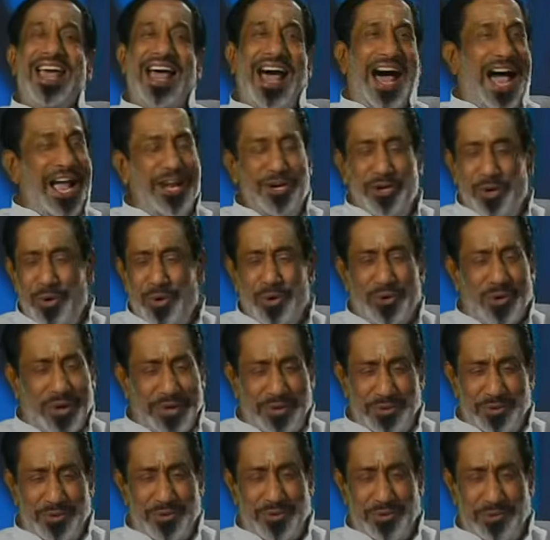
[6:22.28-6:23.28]
I don't
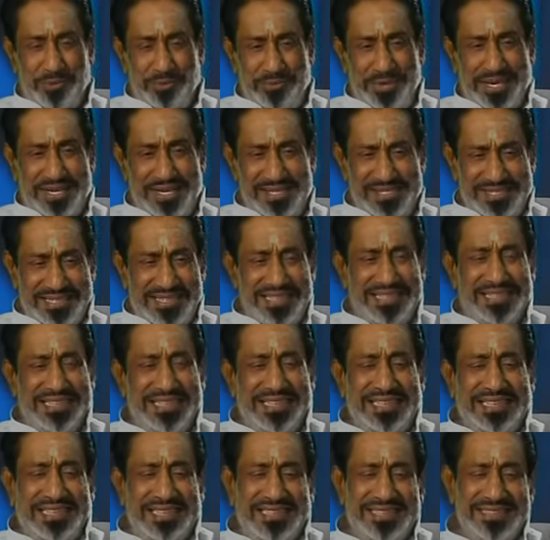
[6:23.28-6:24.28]
know. Because,
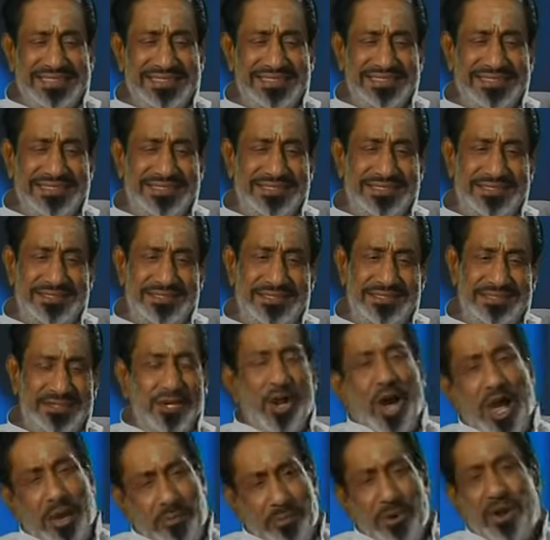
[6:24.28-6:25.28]
no,
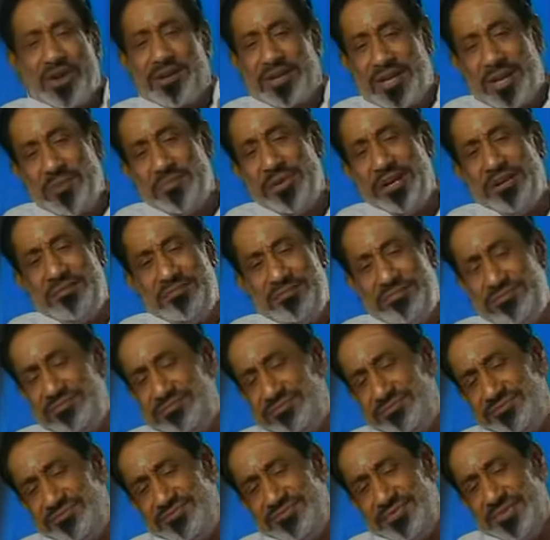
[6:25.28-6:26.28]
I'm not, I
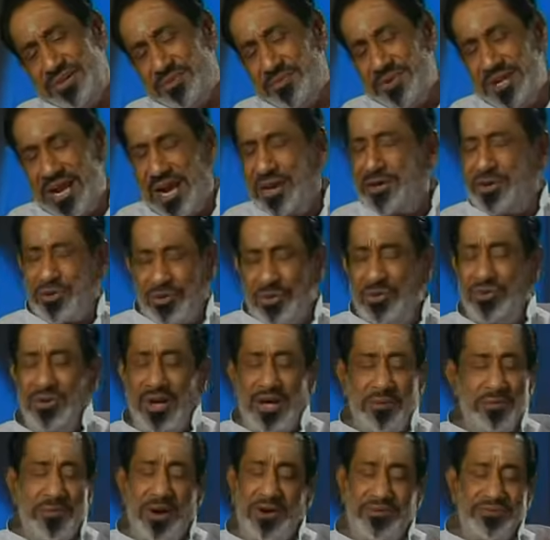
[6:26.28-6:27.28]
mean, I told you
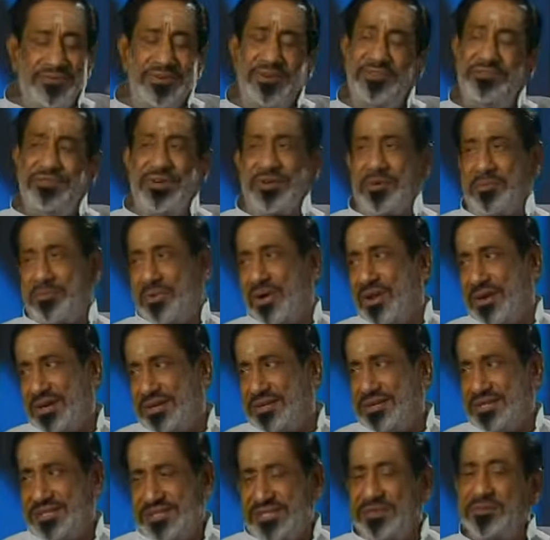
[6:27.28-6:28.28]
I'm not fit for a
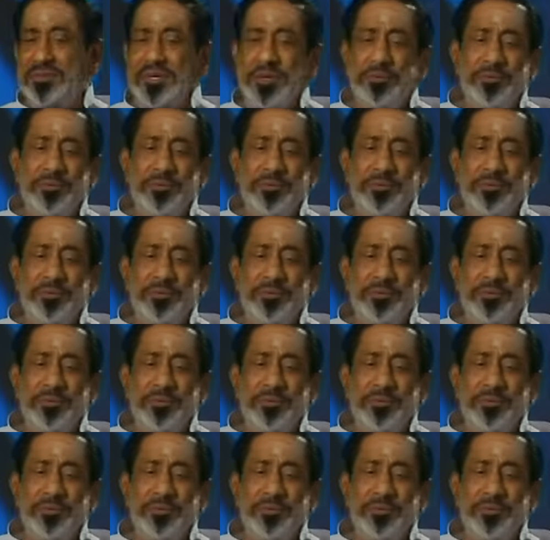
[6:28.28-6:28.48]
politician,